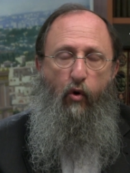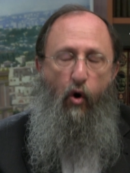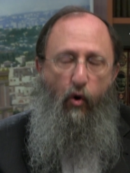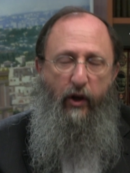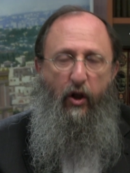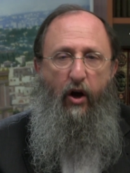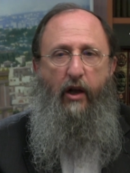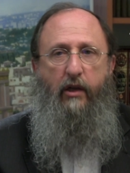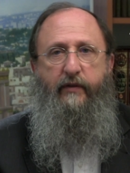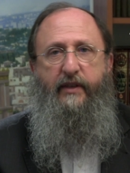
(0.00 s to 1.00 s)
oil
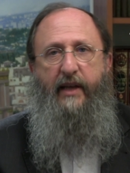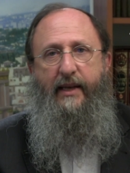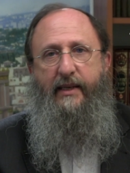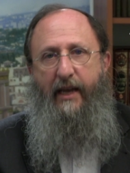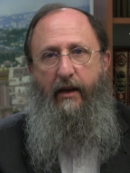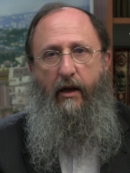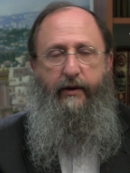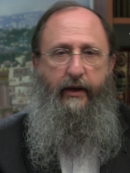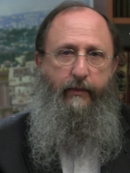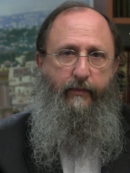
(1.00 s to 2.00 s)
olives and date
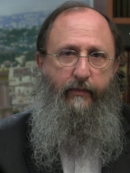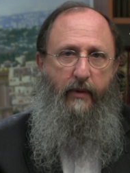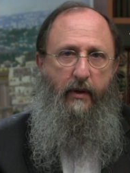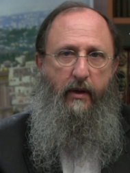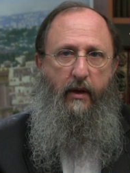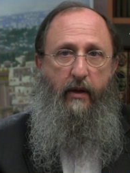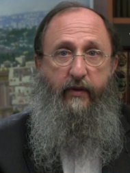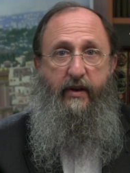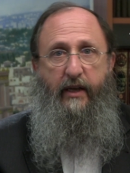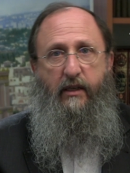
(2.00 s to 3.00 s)
honey.
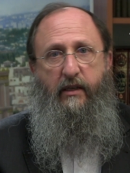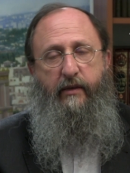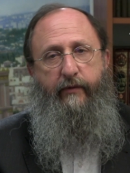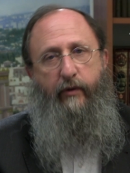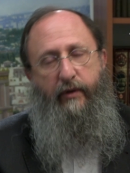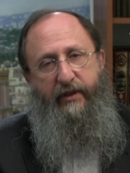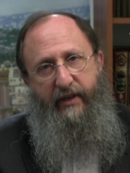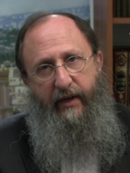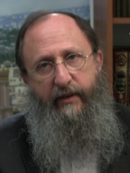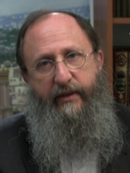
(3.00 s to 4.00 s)
The next verse
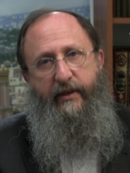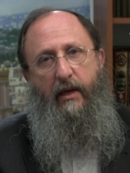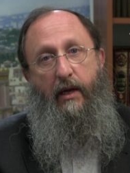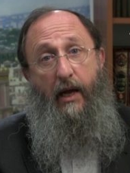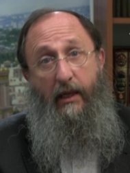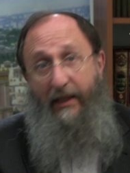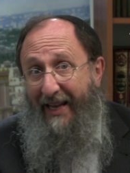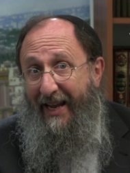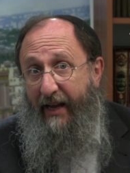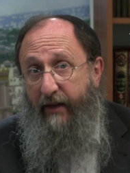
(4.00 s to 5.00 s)
states, a
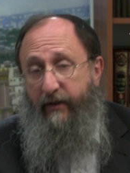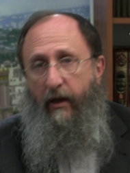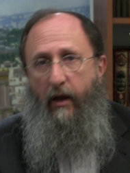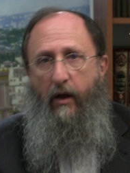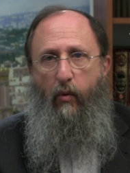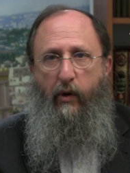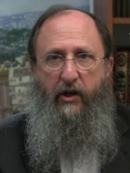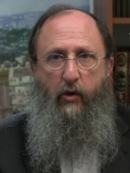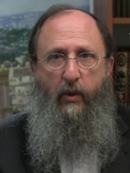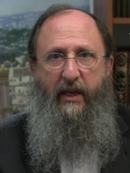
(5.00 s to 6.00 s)
land where
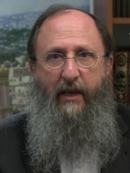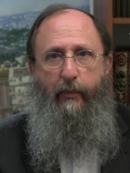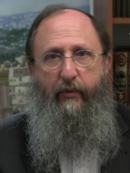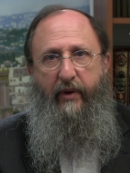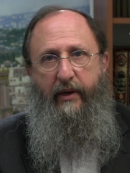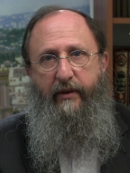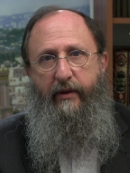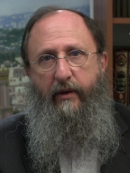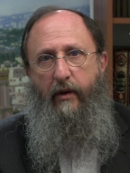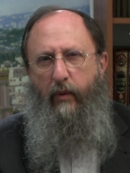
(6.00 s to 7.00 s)
you will eat bread
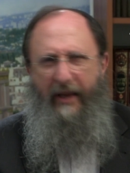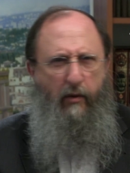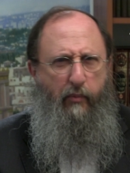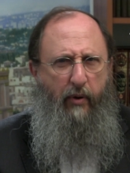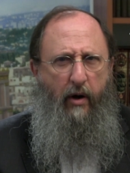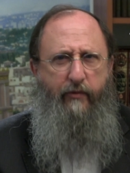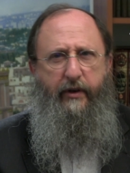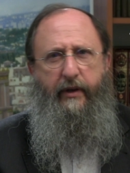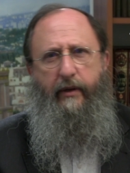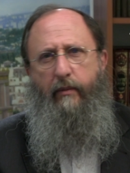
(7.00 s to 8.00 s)
without
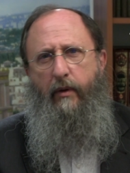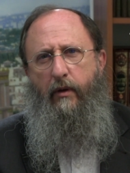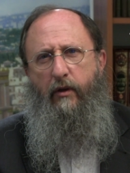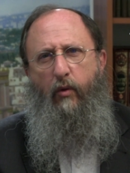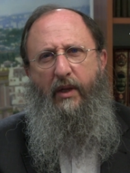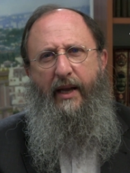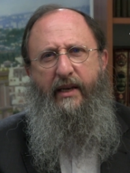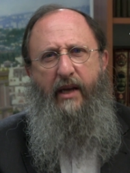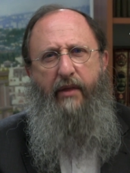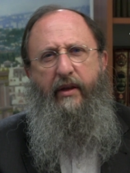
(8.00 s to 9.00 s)
poverty, you will
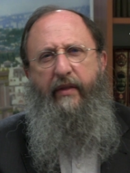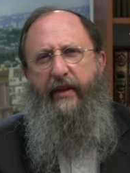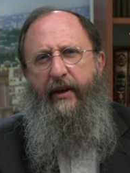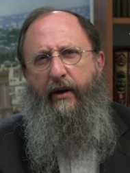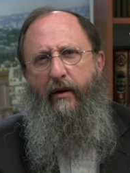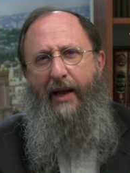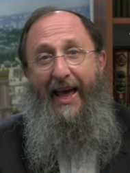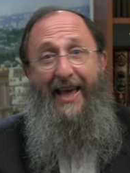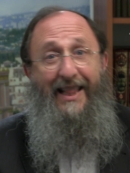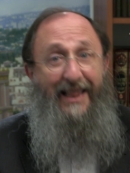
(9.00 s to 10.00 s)
lack nothing there,
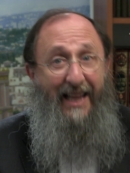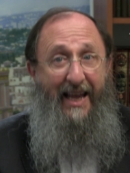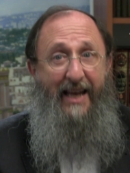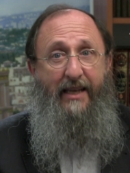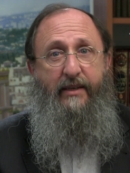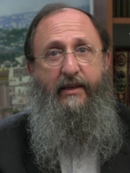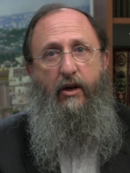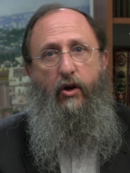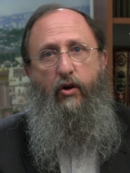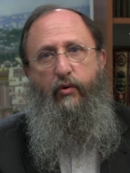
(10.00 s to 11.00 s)
a land
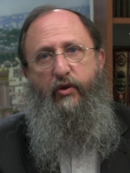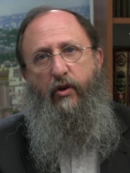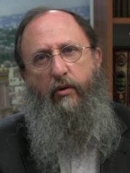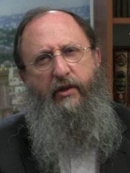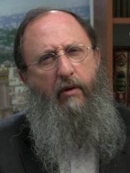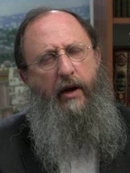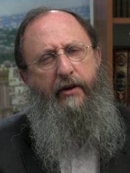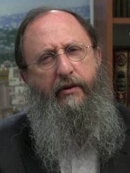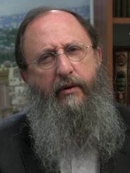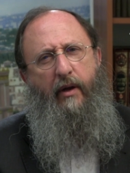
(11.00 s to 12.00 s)
whose stones are
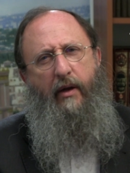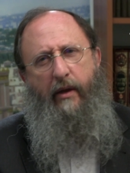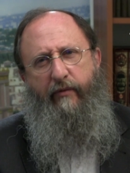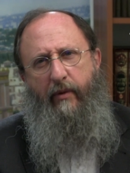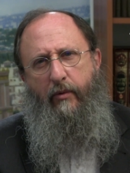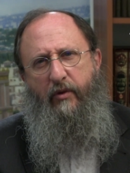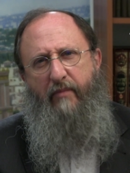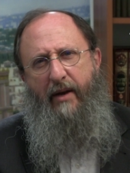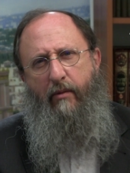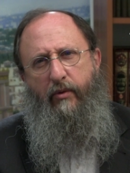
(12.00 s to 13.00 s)
iron and from whose
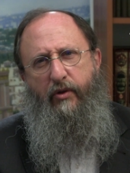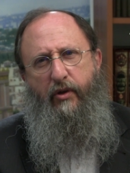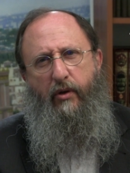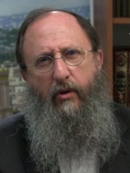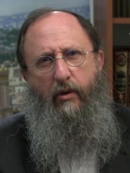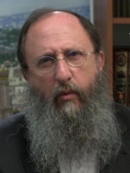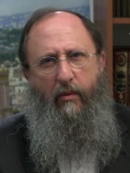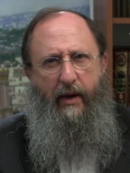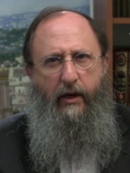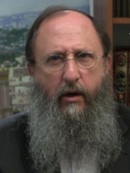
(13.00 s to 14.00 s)
mountains you will
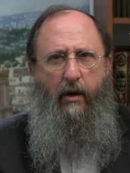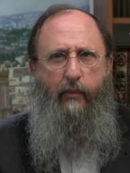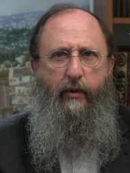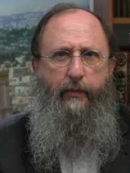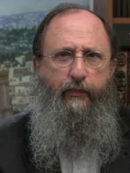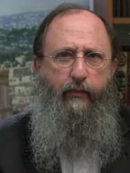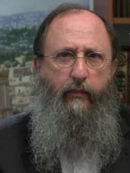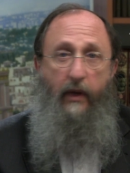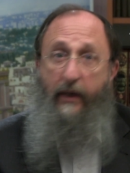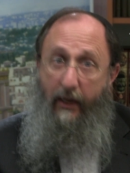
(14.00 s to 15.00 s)
mine copper.
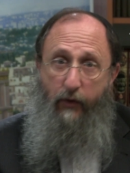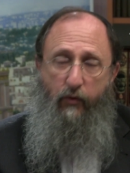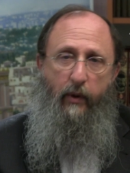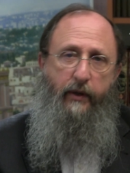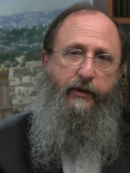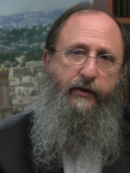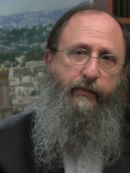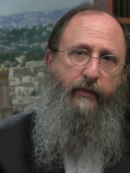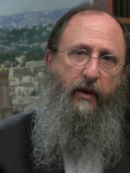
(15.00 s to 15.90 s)
Again twice.